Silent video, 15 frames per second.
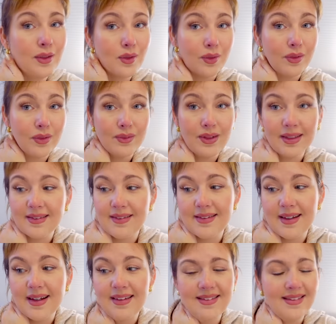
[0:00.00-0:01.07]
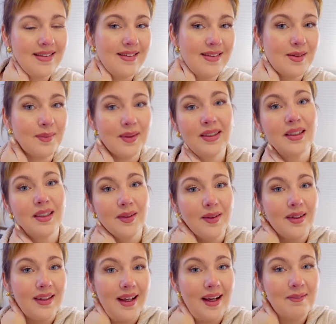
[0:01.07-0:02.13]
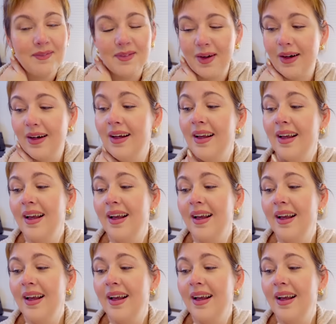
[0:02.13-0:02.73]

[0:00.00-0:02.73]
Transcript: shoulder exercises to make sure that I'm not